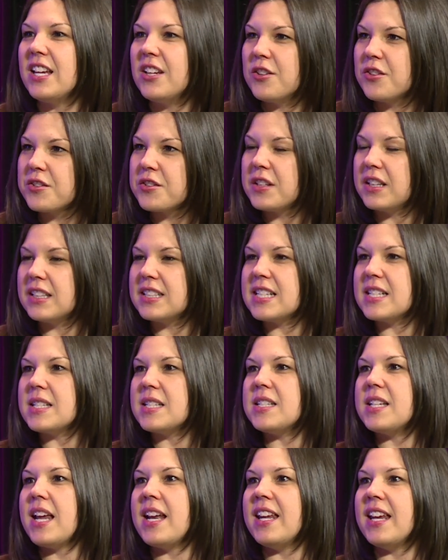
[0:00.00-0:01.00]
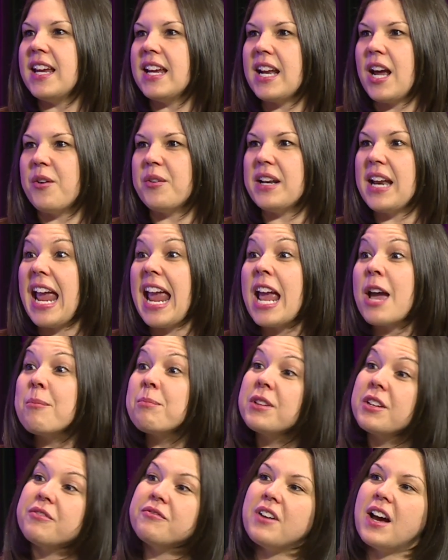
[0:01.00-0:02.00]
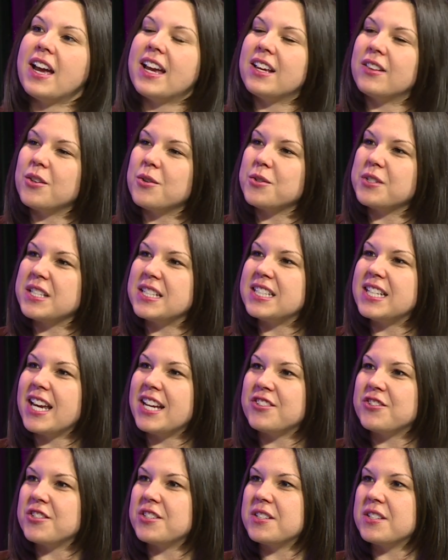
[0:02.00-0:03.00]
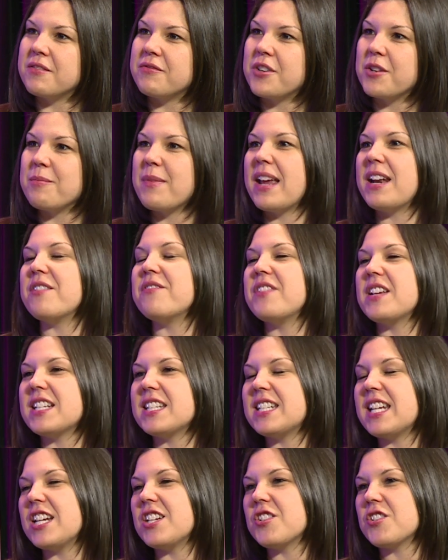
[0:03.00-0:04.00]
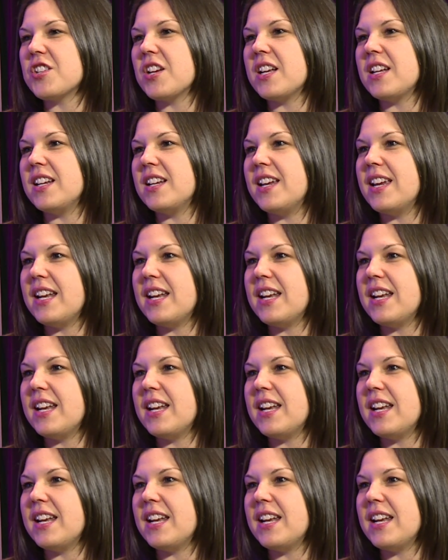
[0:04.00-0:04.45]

you're setting it out and amplifying those intentions of your manifestation.